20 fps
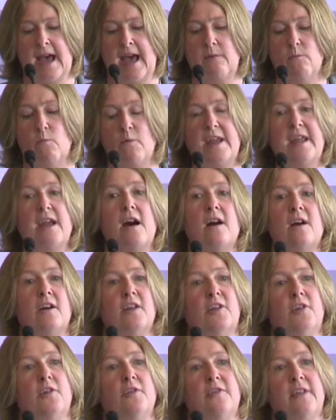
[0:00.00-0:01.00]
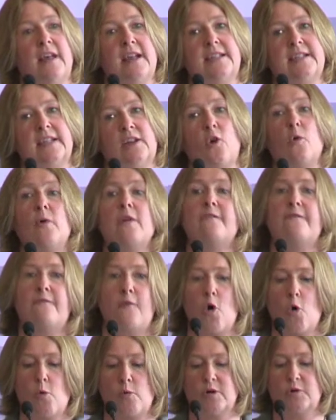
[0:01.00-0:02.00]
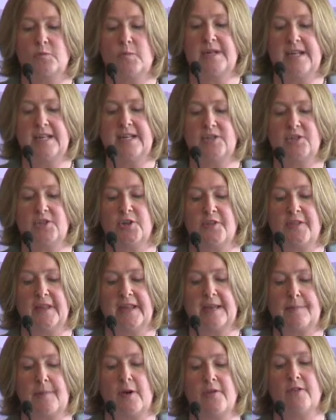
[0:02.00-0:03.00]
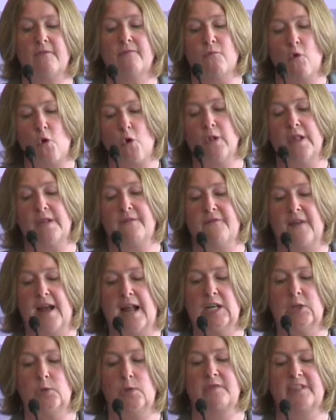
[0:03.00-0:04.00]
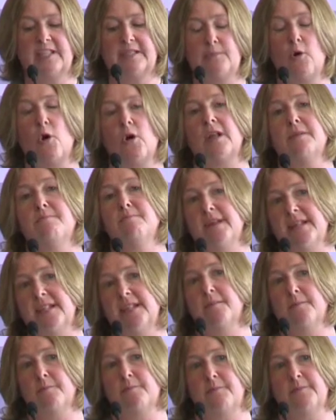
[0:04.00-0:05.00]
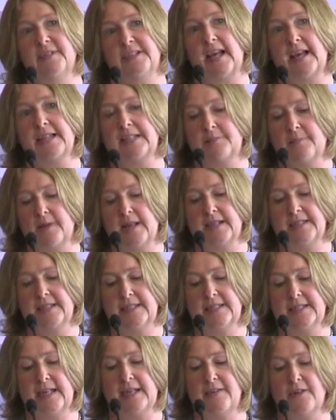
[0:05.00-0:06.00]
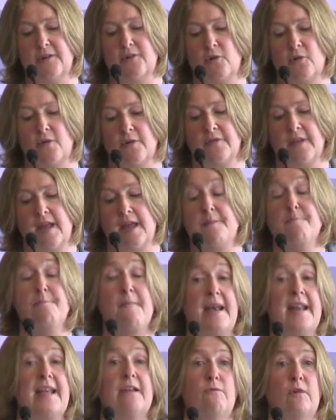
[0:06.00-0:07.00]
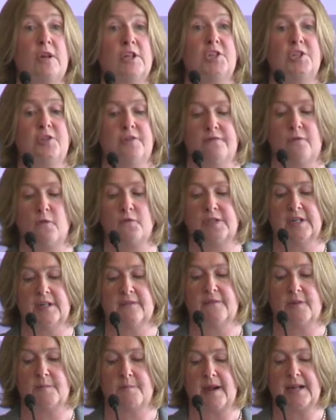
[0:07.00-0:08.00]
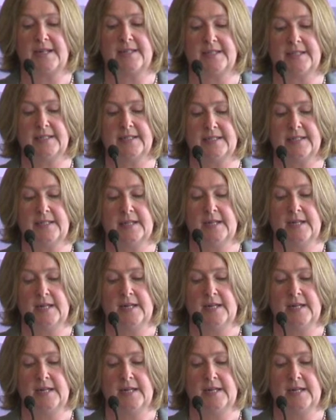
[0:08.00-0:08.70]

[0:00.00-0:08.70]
And we argue that going forward, we need to think about the role and value of small and medium-sized places in the North, many of which voted for Brexit.